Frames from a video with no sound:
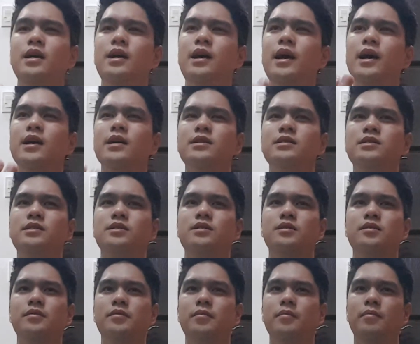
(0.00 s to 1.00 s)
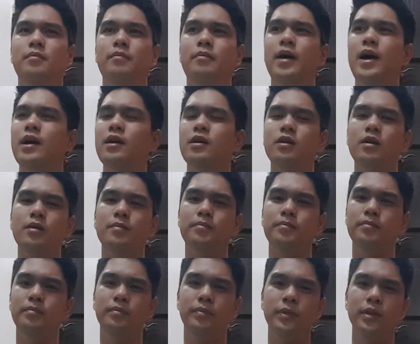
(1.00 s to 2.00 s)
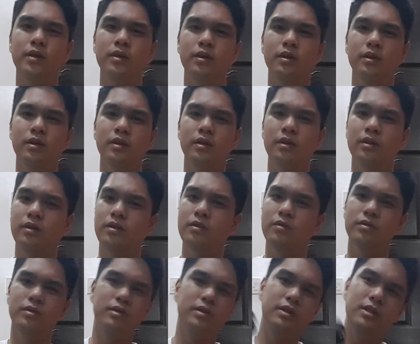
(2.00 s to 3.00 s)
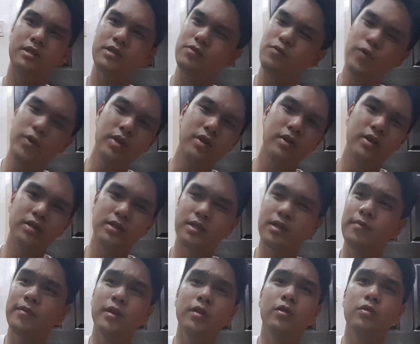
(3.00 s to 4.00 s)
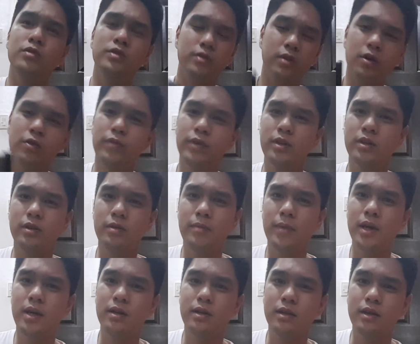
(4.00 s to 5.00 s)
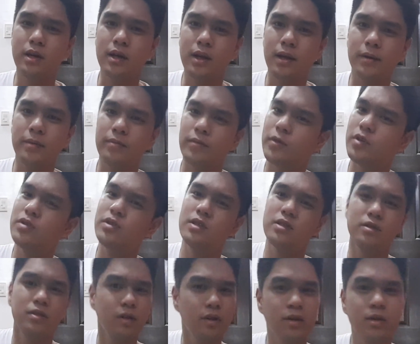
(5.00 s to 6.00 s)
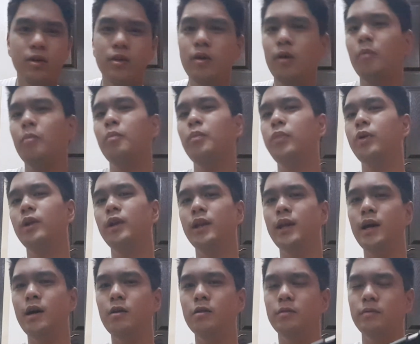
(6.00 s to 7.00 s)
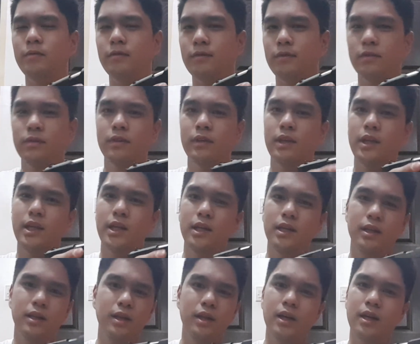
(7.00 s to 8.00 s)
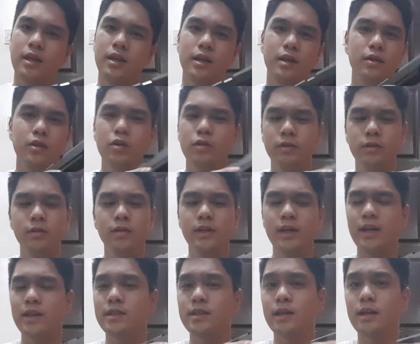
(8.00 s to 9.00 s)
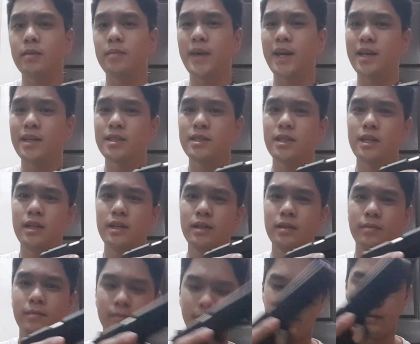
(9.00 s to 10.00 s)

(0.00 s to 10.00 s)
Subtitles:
as backup, you know, just when something goes wrong with your main gun, you just pull it out and then go through the entire magazine,